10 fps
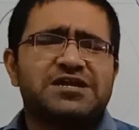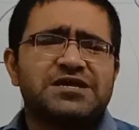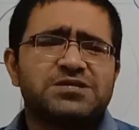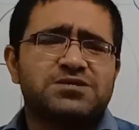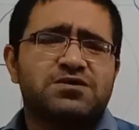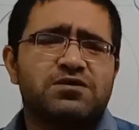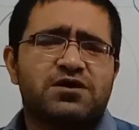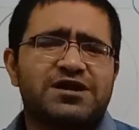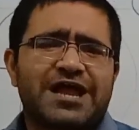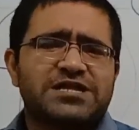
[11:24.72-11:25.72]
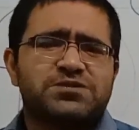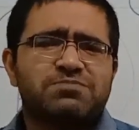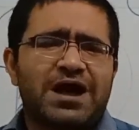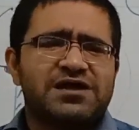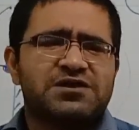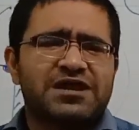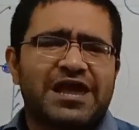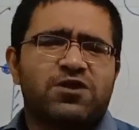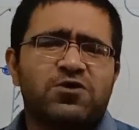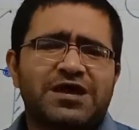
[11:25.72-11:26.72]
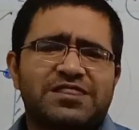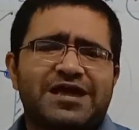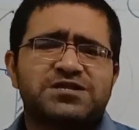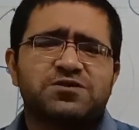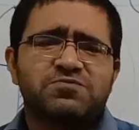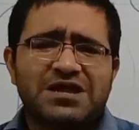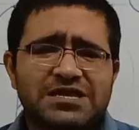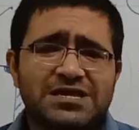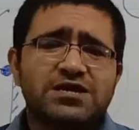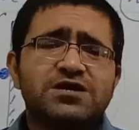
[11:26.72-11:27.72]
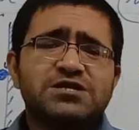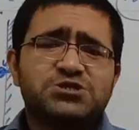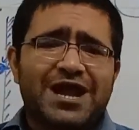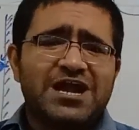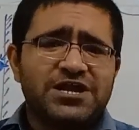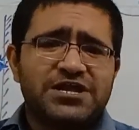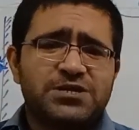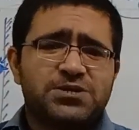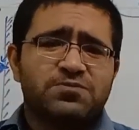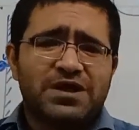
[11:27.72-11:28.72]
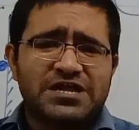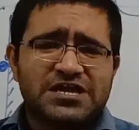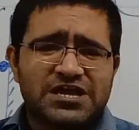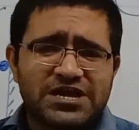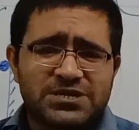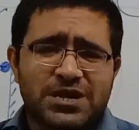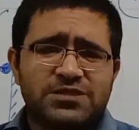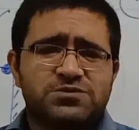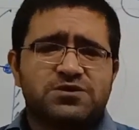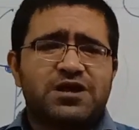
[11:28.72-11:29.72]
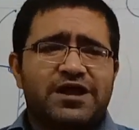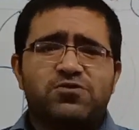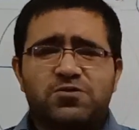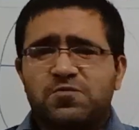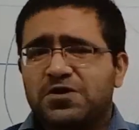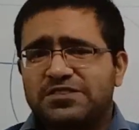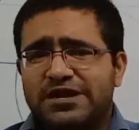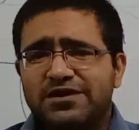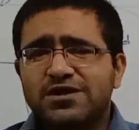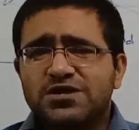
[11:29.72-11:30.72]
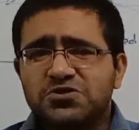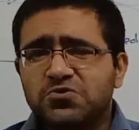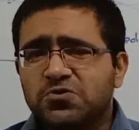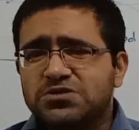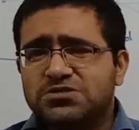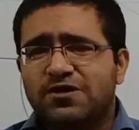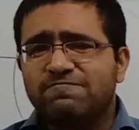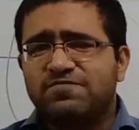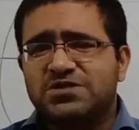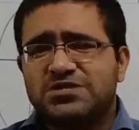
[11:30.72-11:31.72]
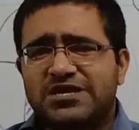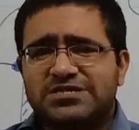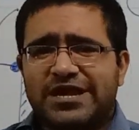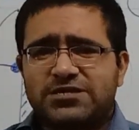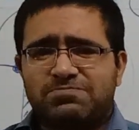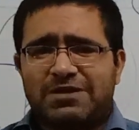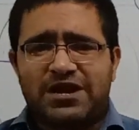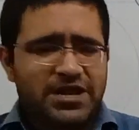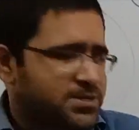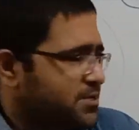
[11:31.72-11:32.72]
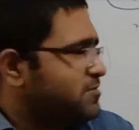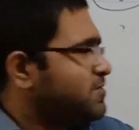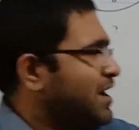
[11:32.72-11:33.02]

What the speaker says: it is attached by a nail. Okay, that's a very childish, very kiddish answer. I don't want that. Use some physics explanation.